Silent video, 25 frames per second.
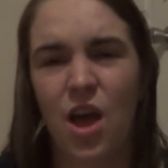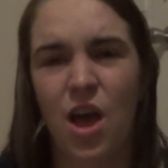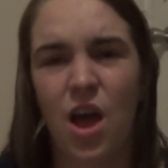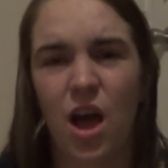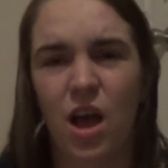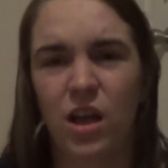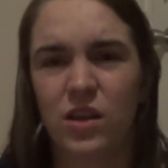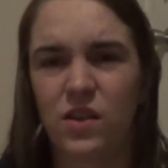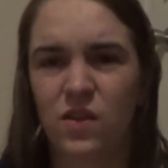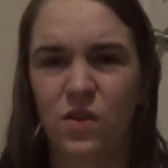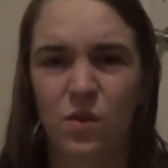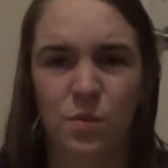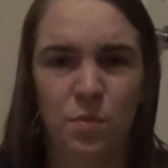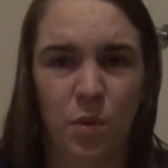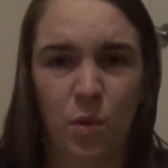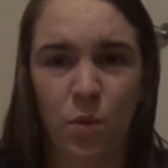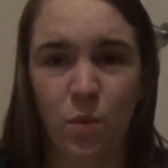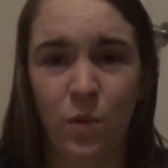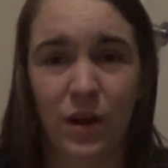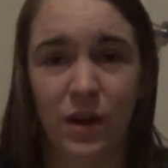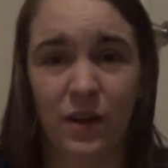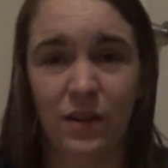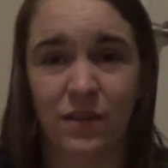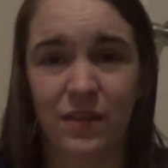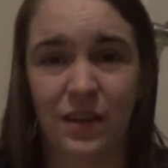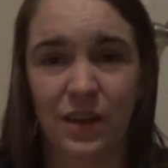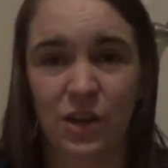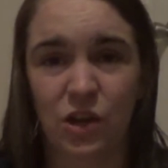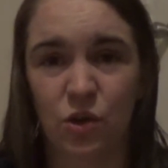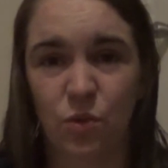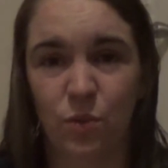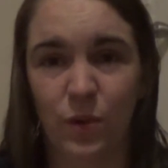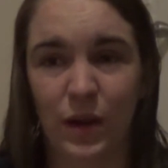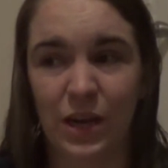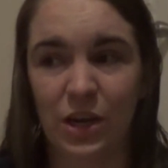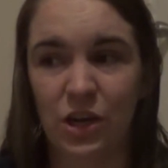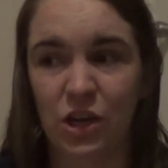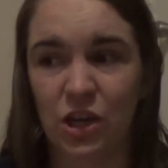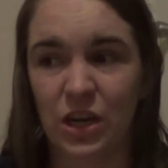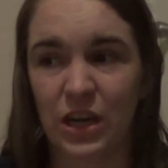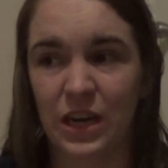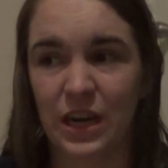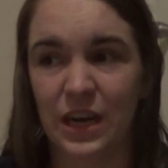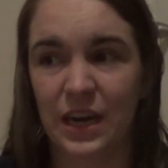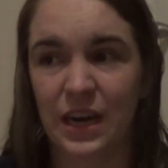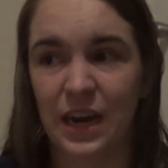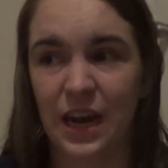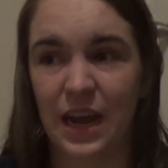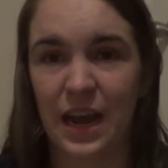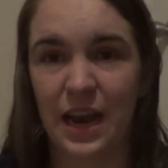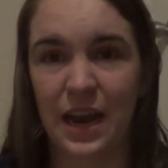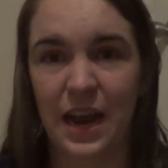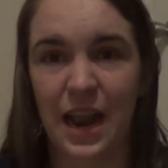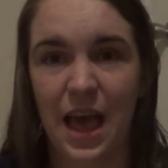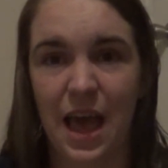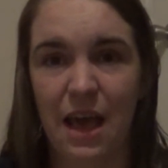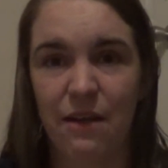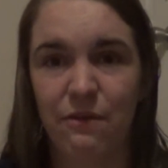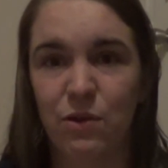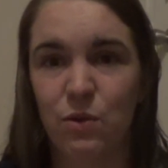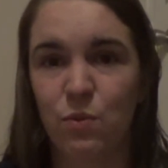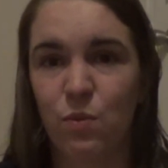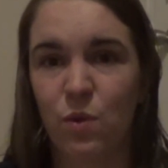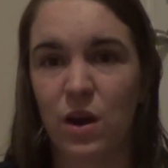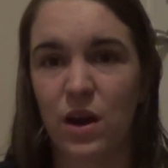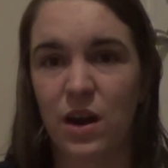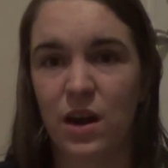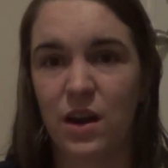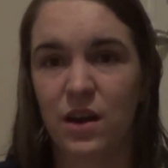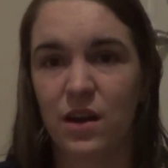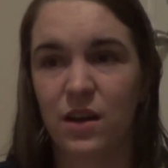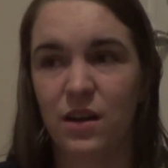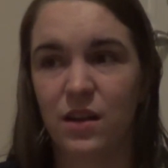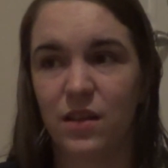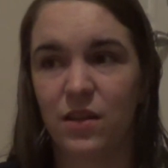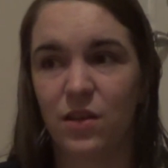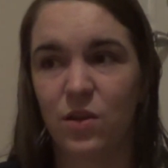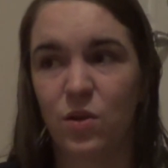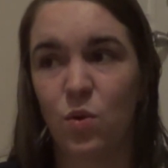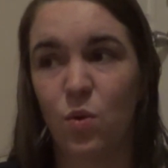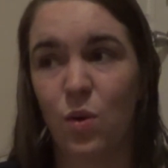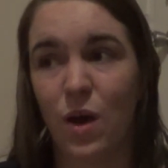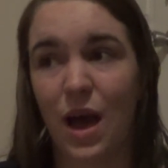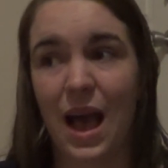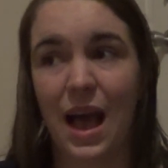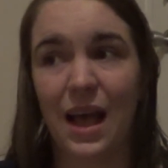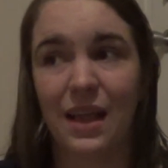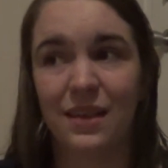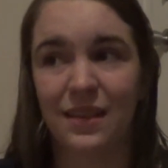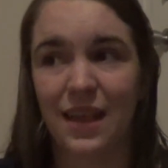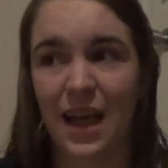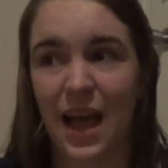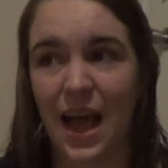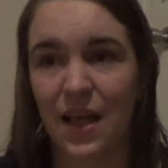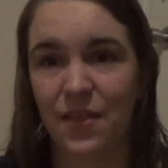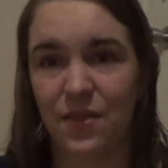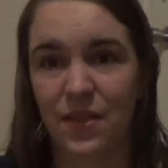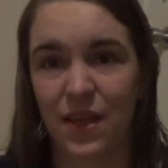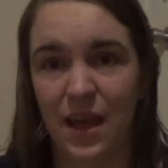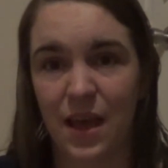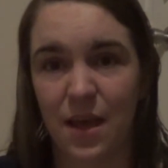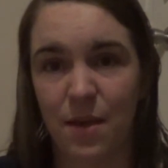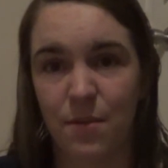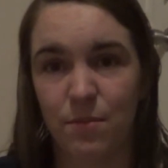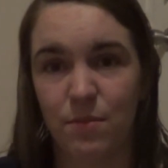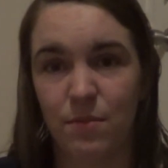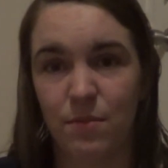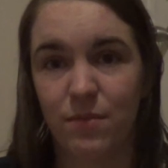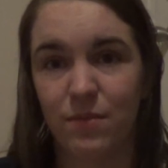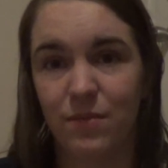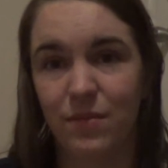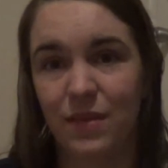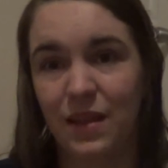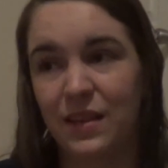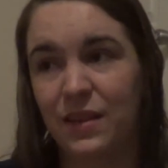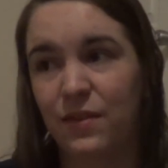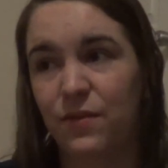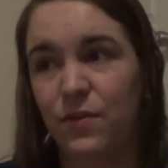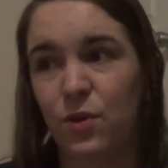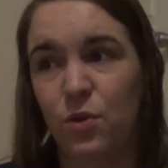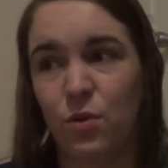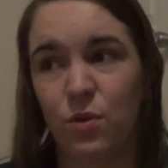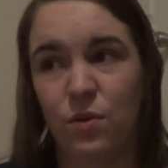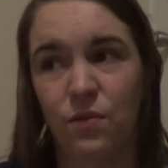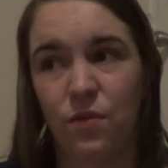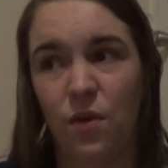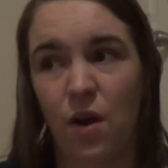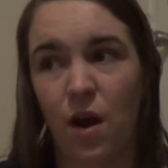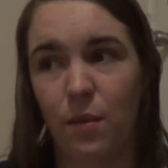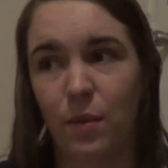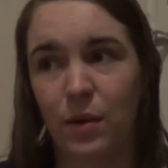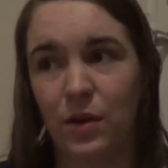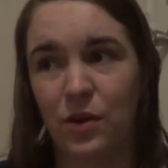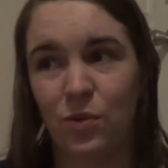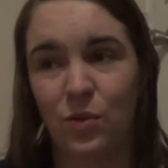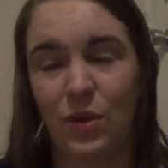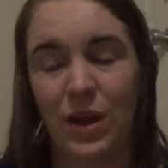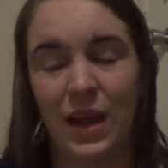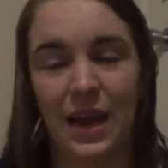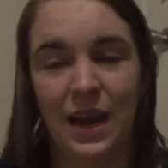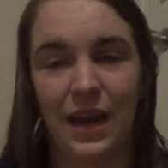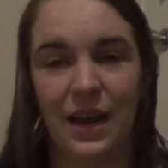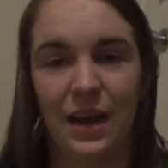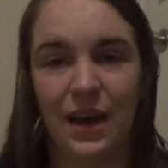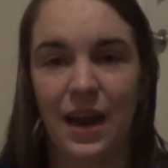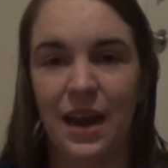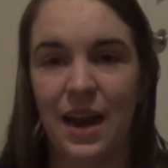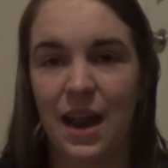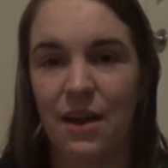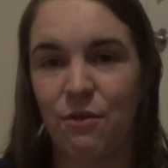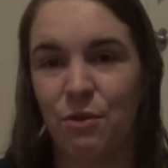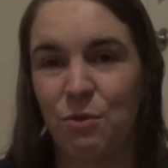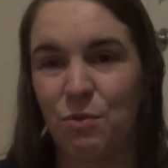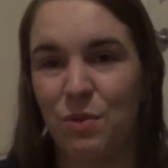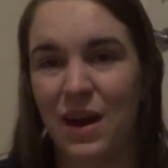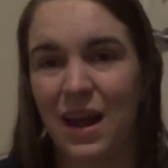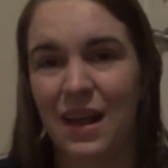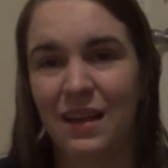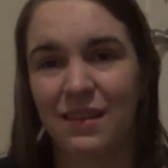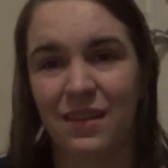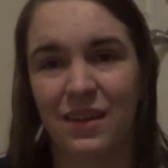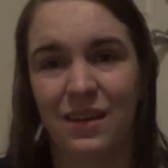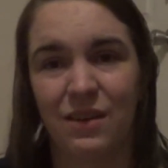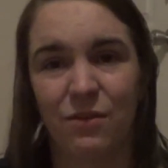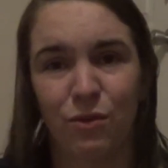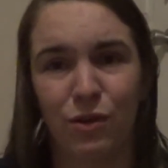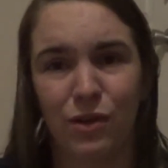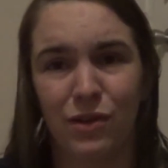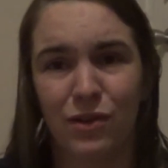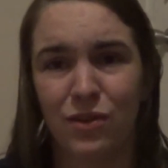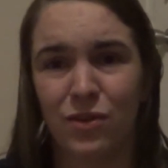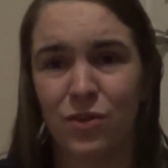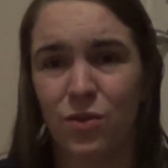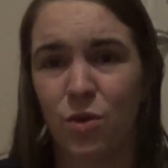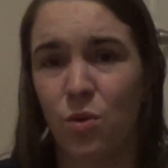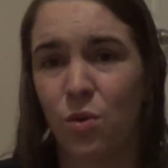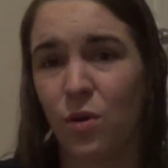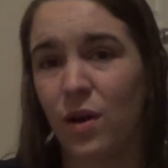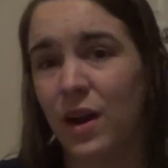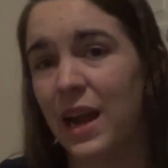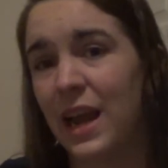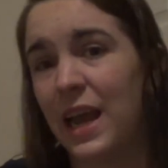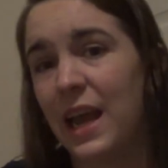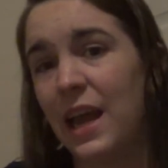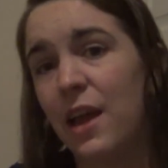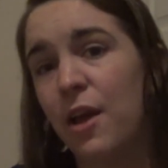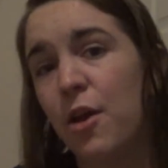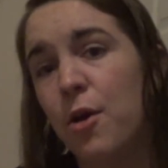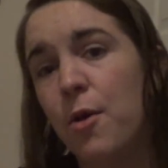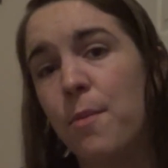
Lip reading: a super weird situation, and everyone who has had them, it's few and far between, and everyone has a different story.